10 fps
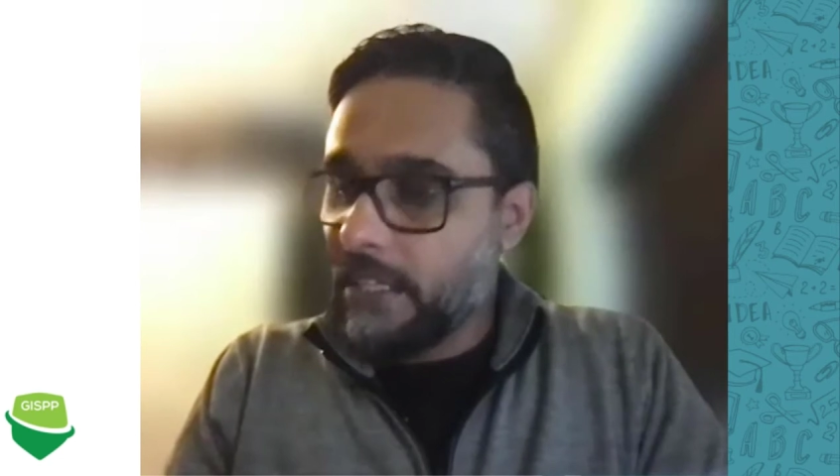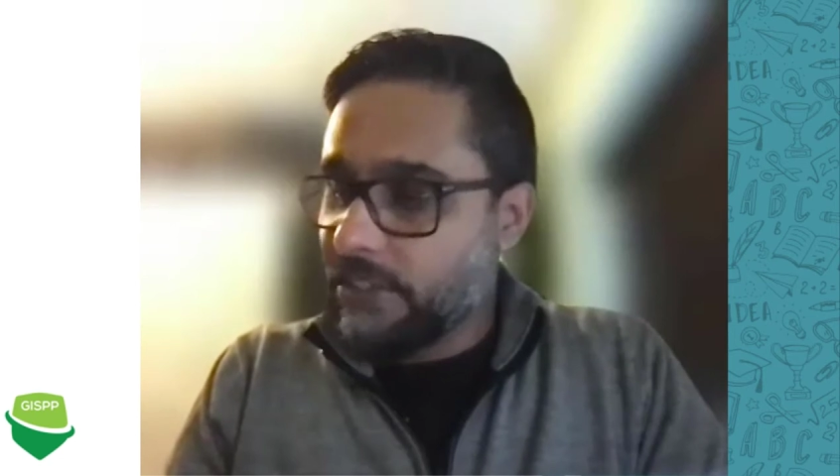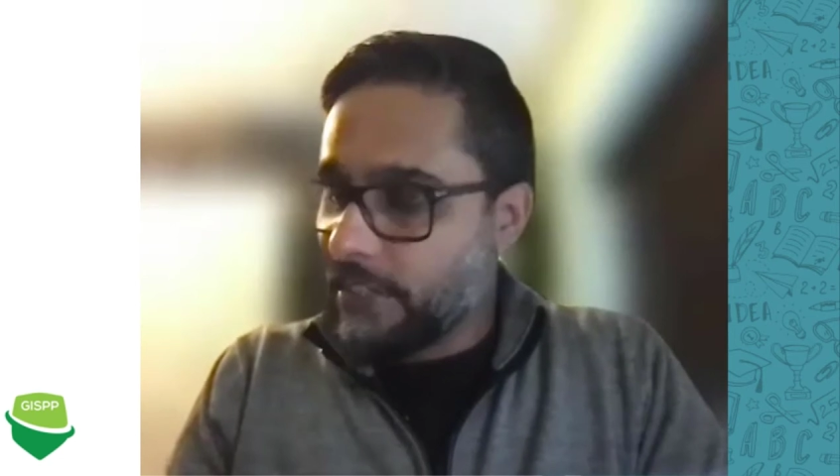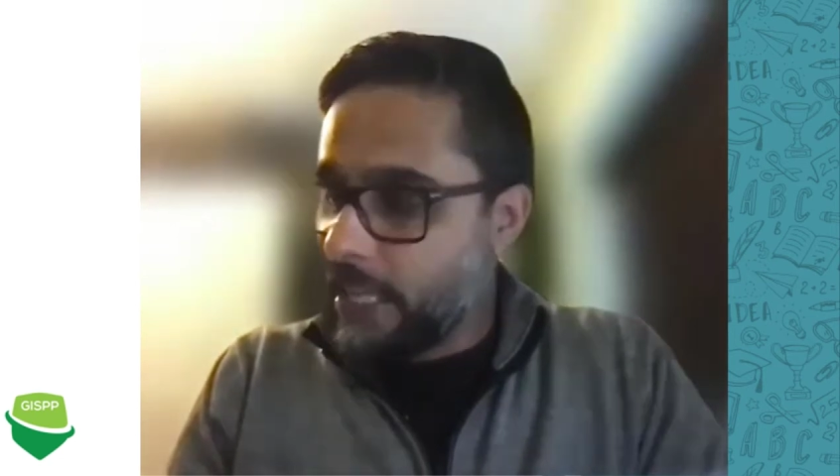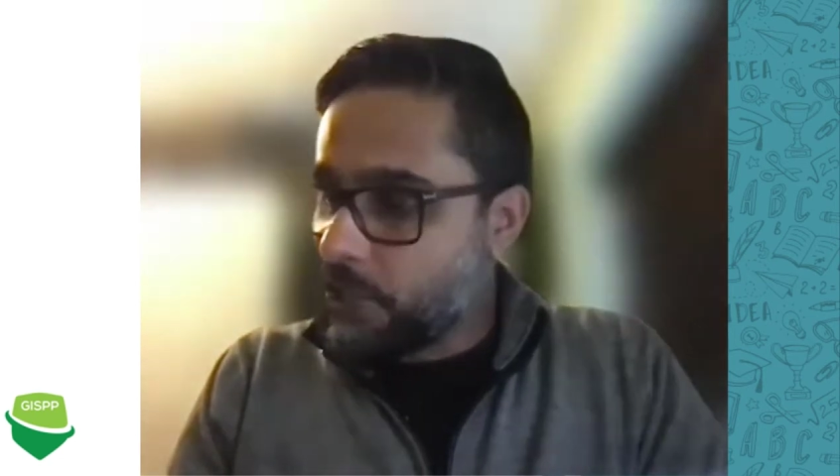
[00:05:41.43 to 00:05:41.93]

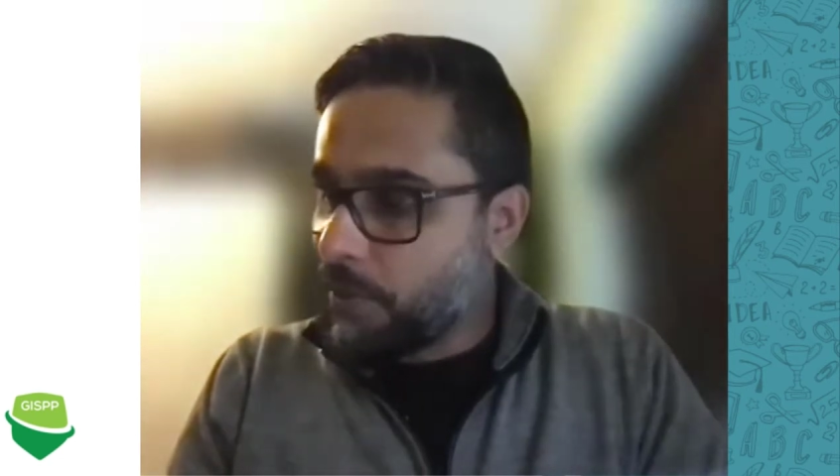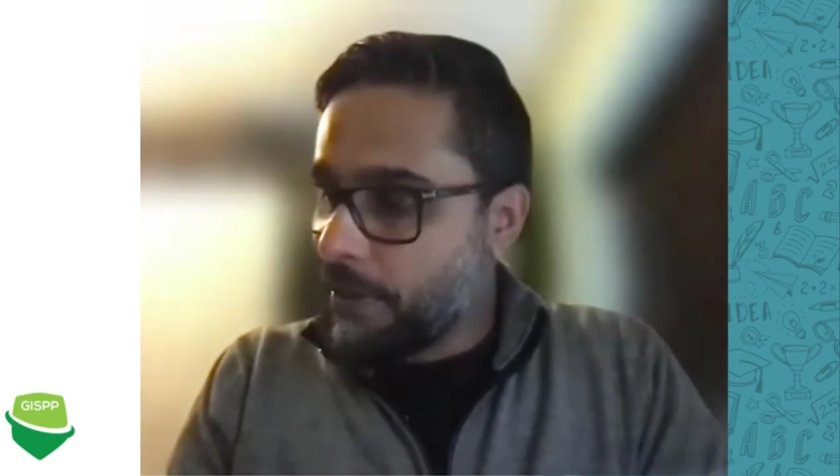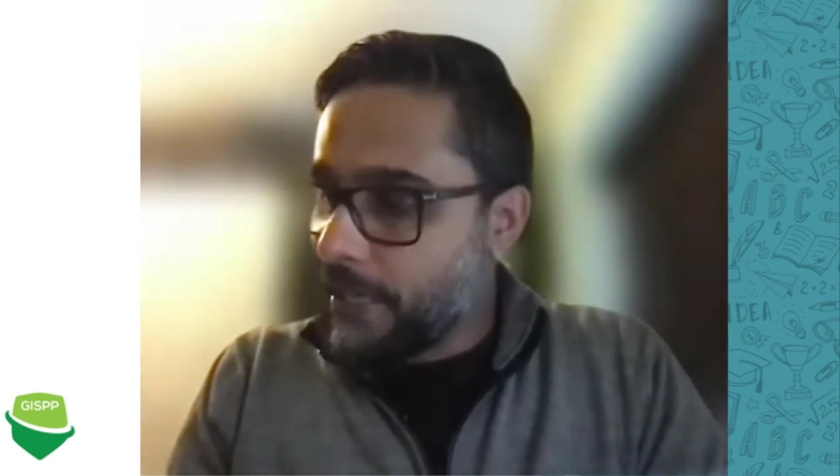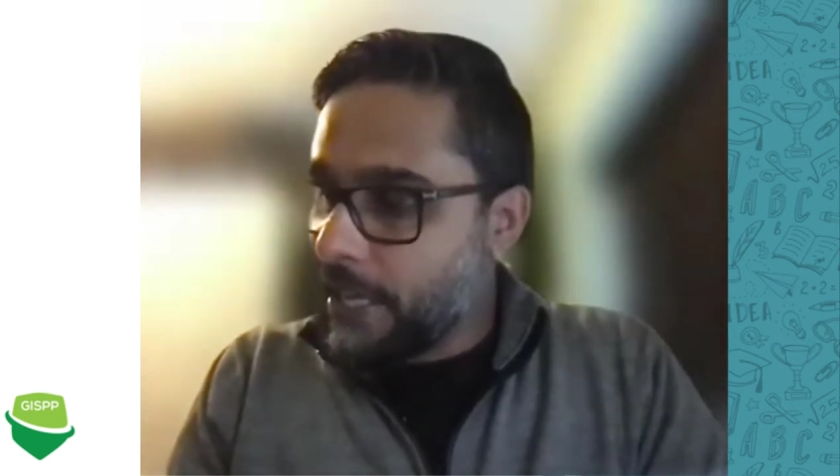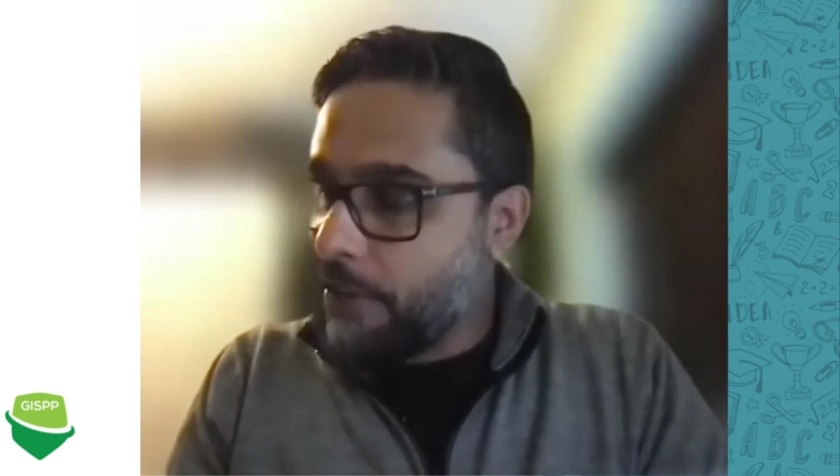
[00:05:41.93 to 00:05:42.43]
So that's one of
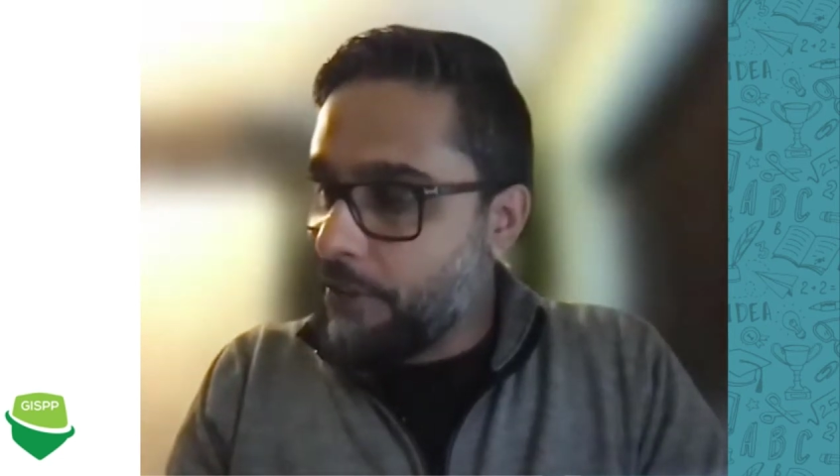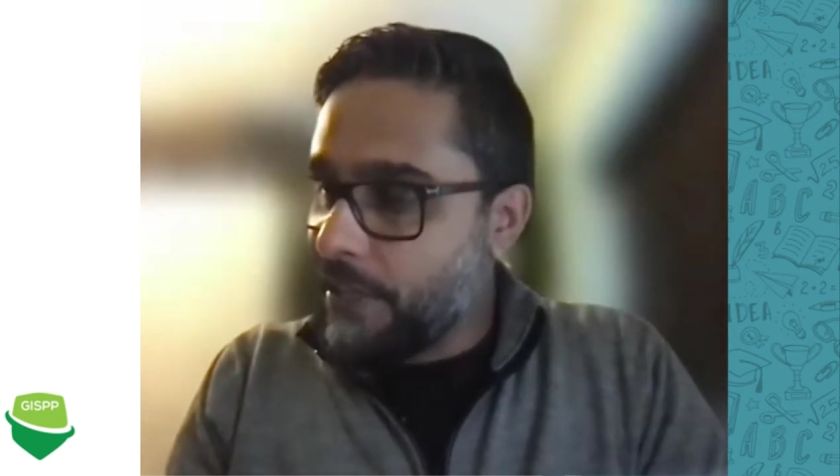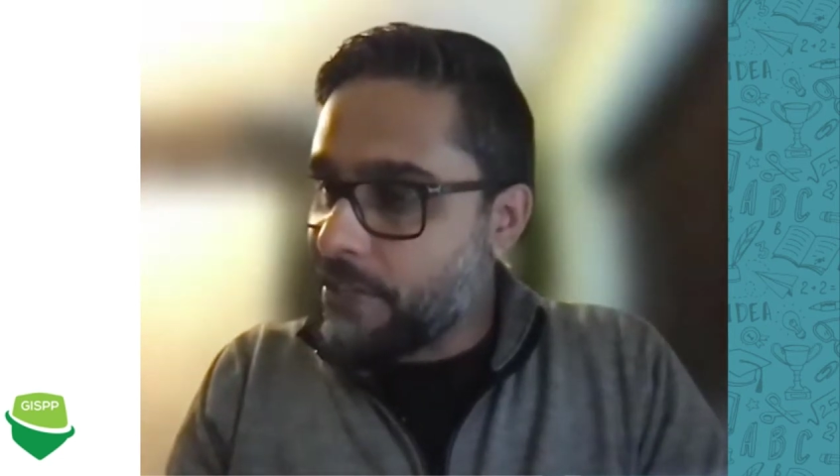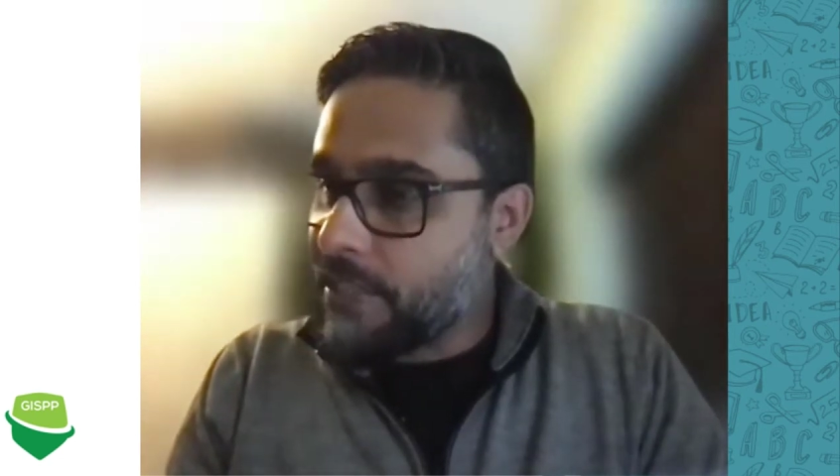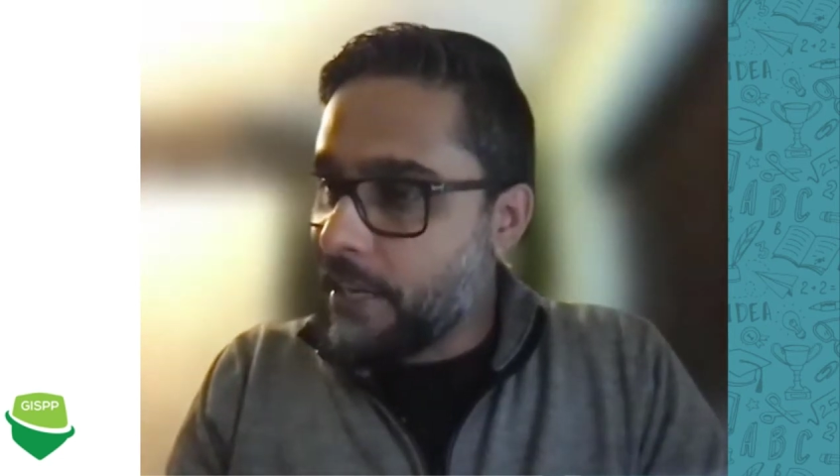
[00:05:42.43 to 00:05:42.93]
the key
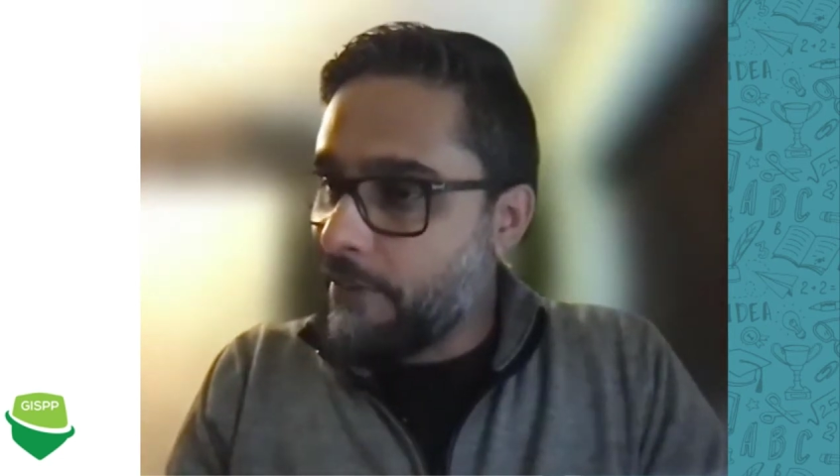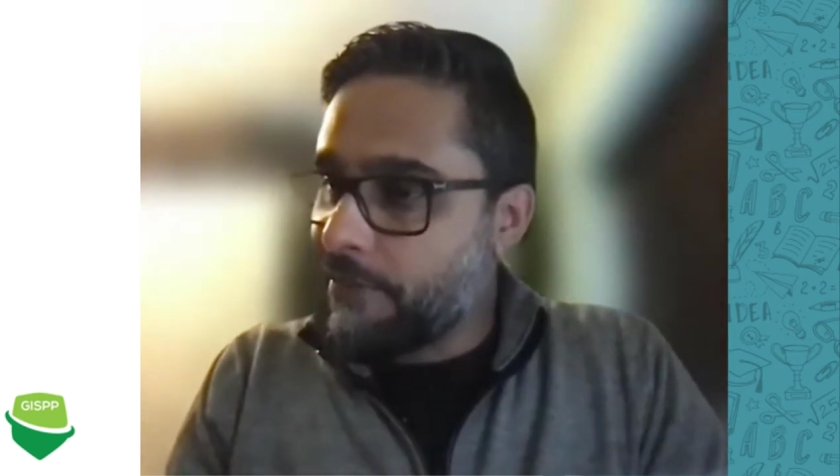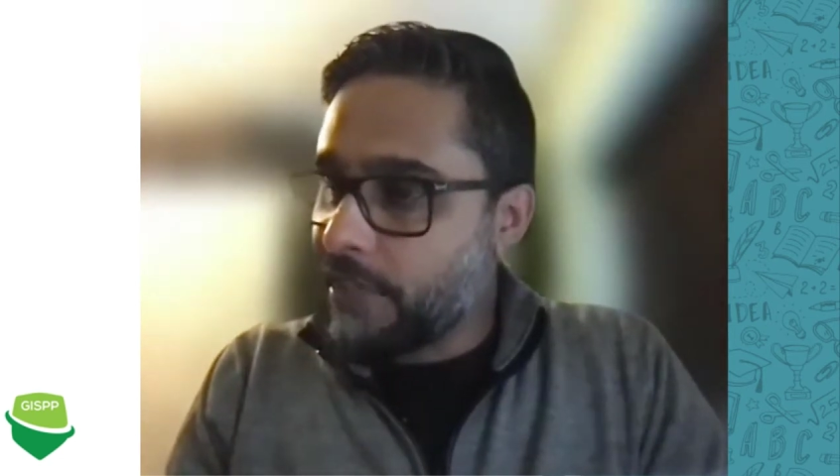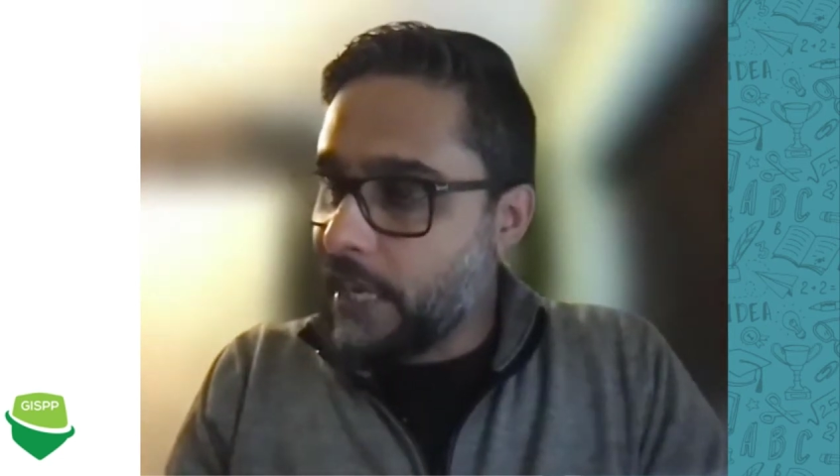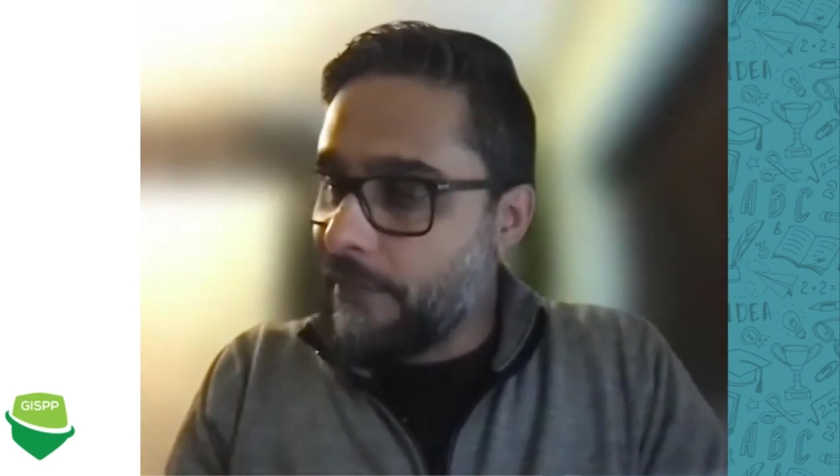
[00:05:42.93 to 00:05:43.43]
things that I've
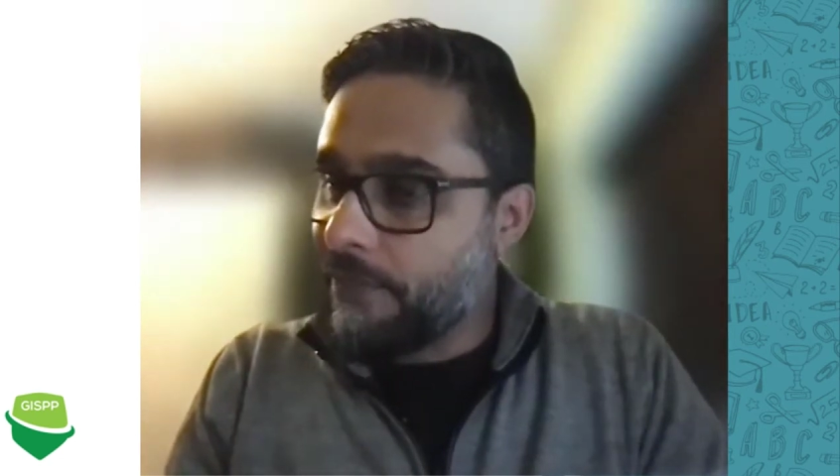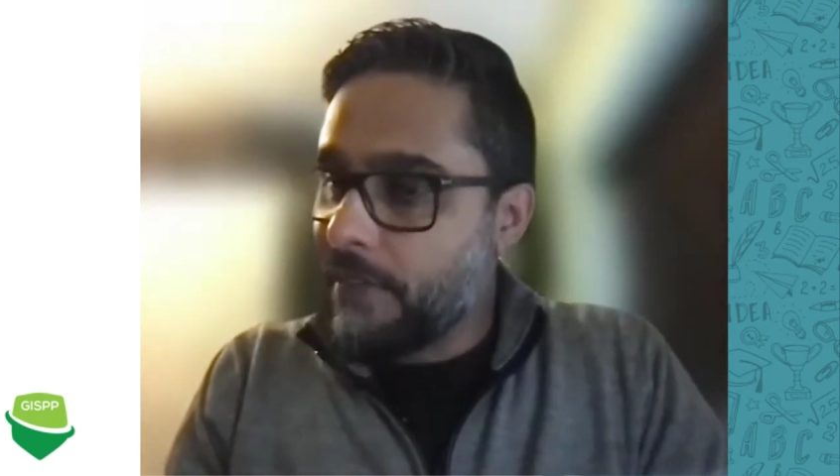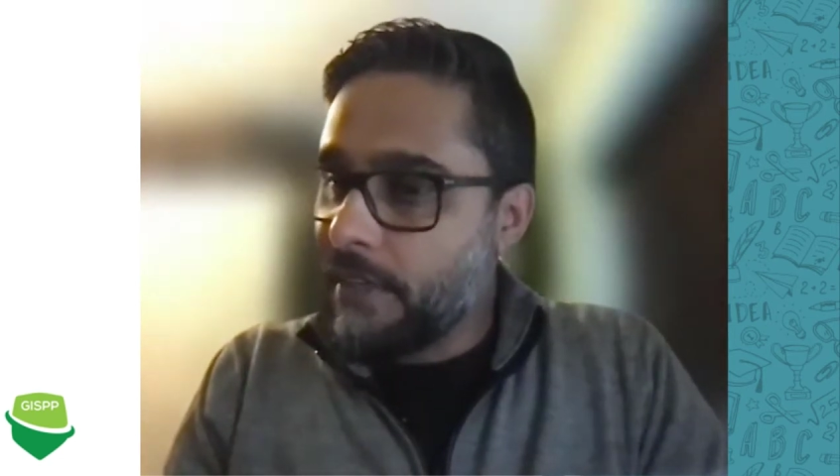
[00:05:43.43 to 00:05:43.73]
done